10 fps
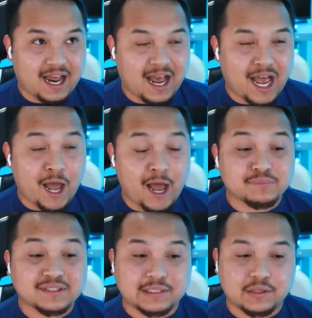I'm
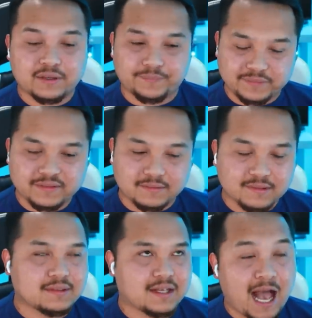still,
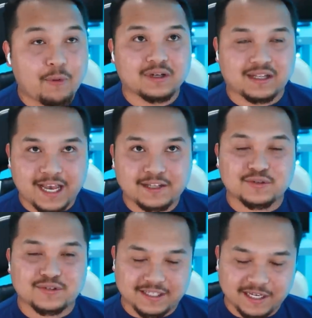I would like to
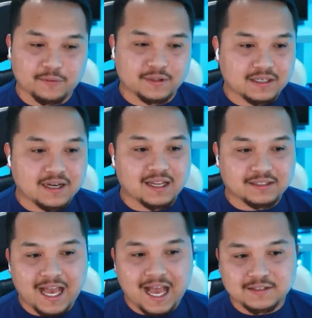stick with the not the
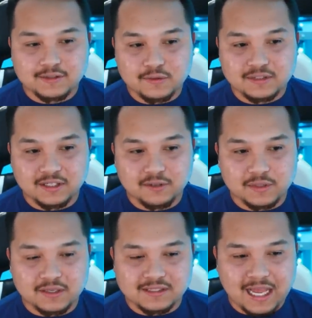asshole still,
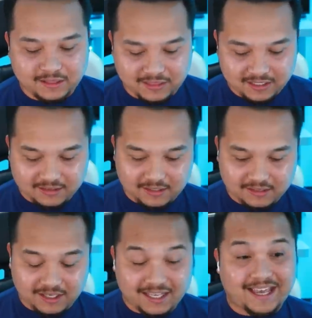because I think the,
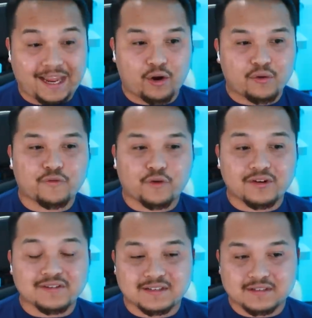the care for your
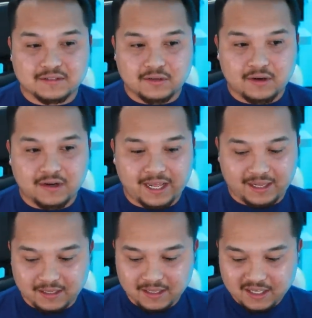sister, like,
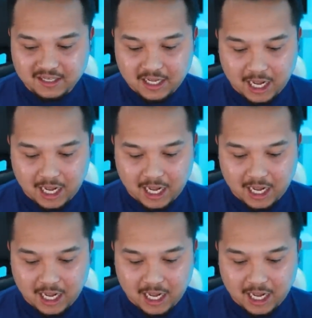uh,